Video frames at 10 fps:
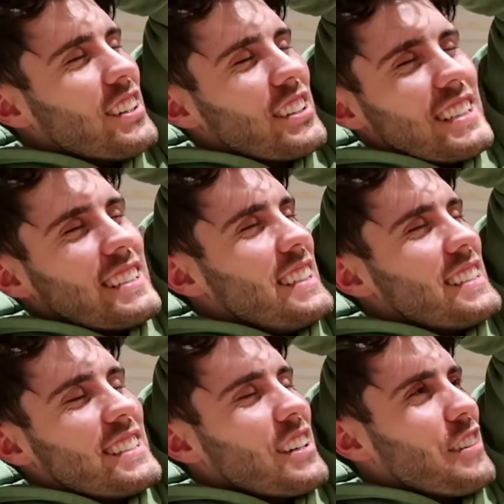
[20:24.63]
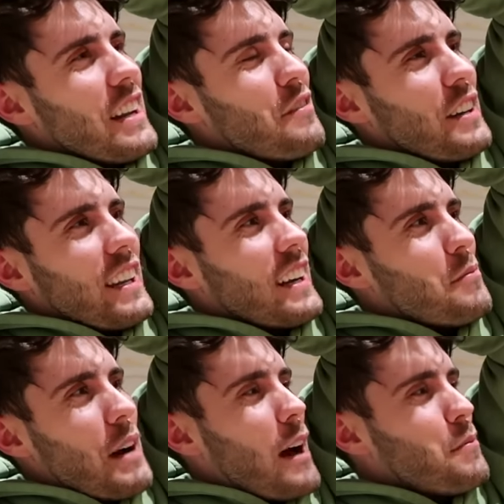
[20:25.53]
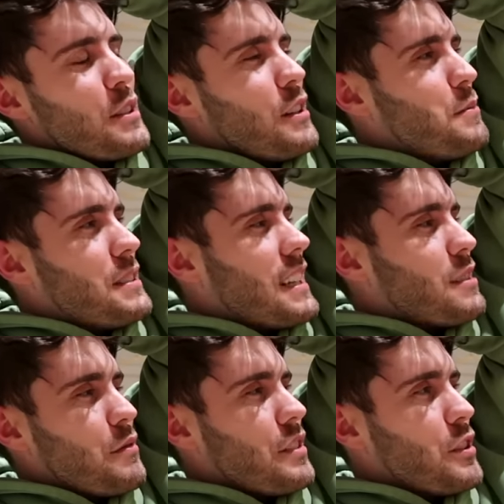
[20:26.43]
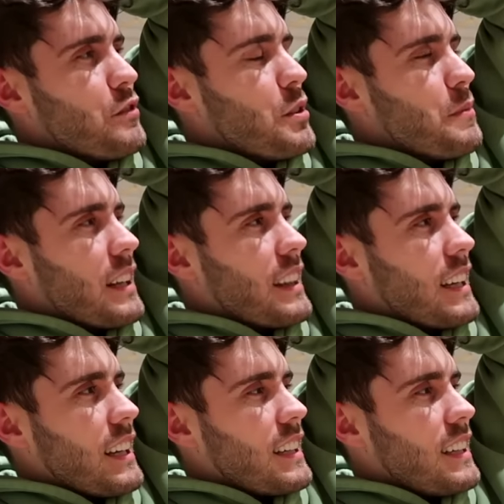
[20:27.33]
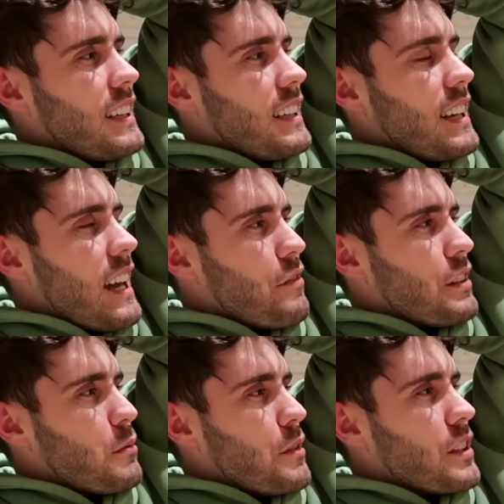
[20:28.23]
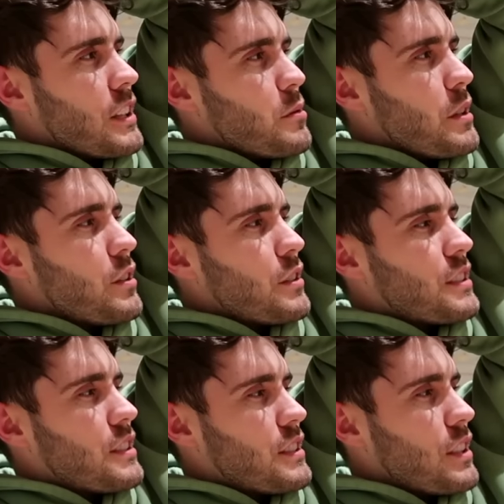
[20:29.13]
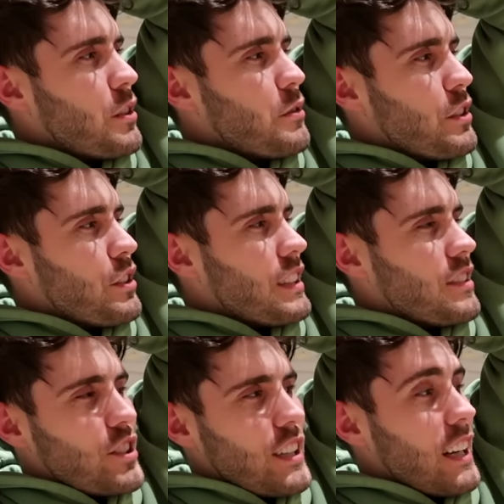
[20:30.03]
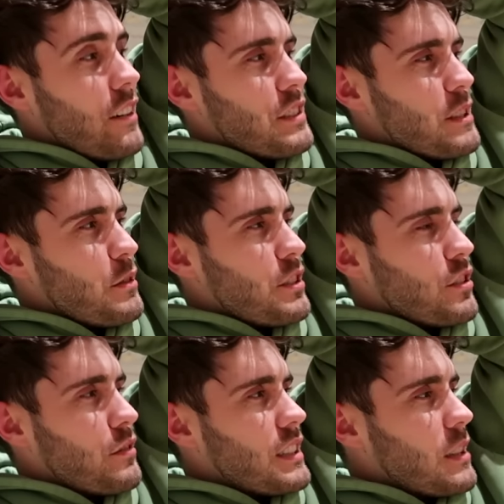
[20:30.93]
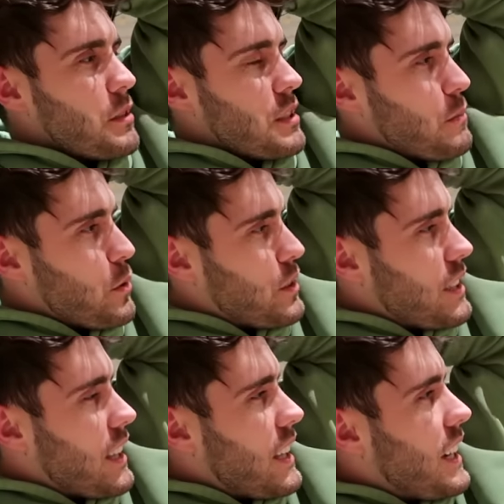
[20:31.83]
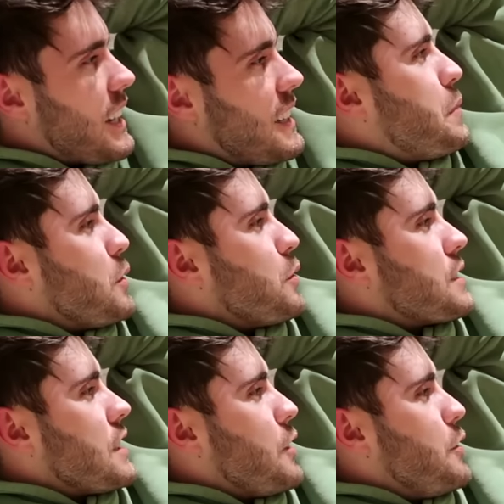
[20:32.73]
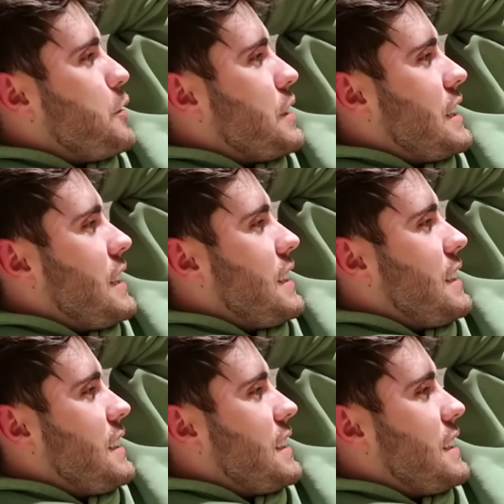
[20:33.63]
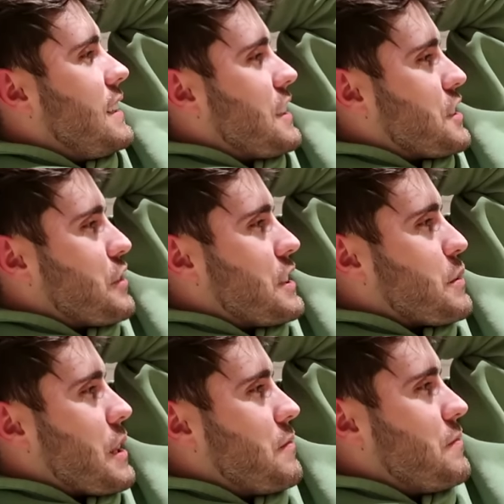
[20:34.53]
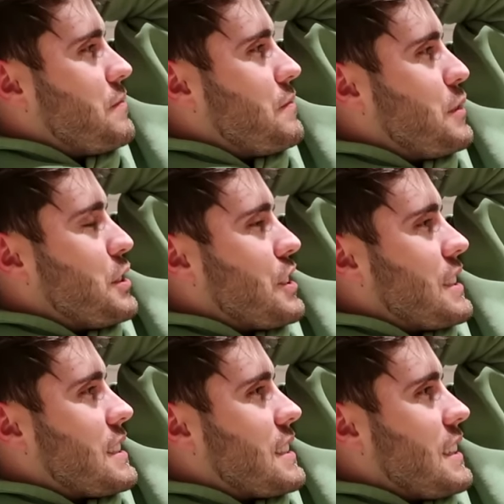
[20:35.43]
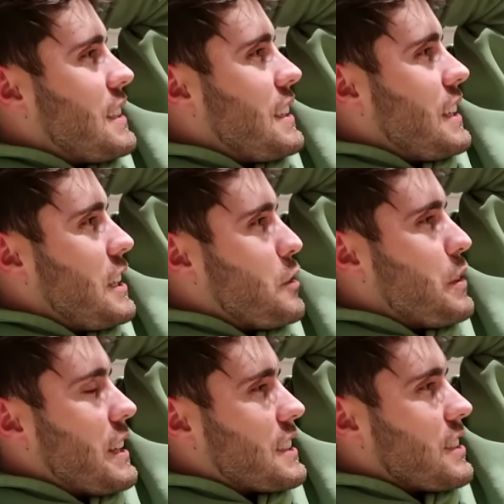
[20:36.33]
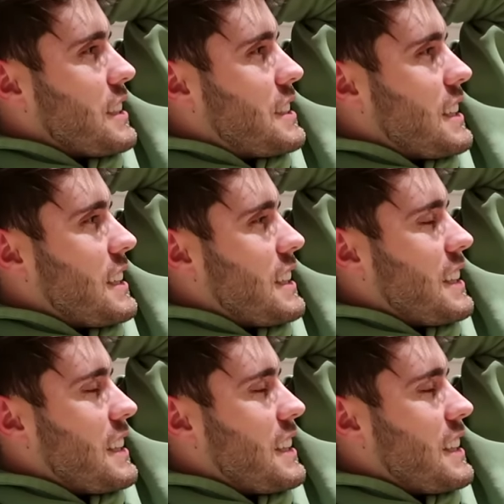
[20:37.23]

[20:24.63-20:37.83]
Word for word: honestly so lovely. Like I'm absolutely obsessed with her new room, and I think everything we've done to it looks so good, and she loves it, which is obviously the most important thing. But also the nursery as well, which is equally exciting,